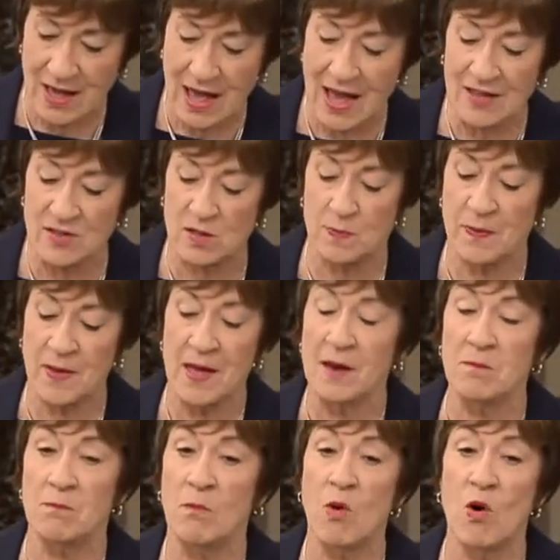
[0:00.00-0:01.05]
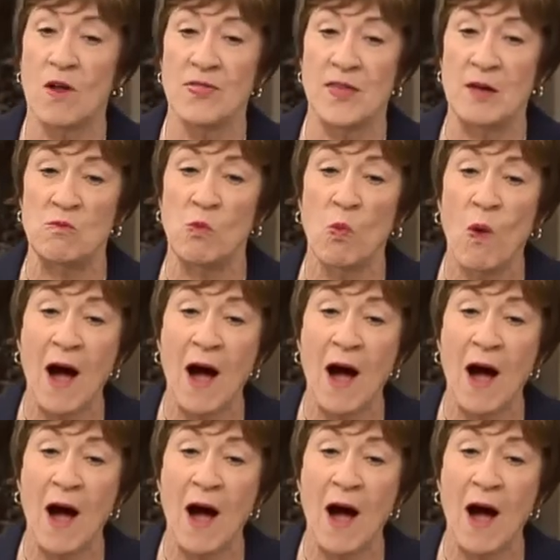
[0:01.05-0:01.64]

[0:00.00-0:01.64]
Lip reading: has been more than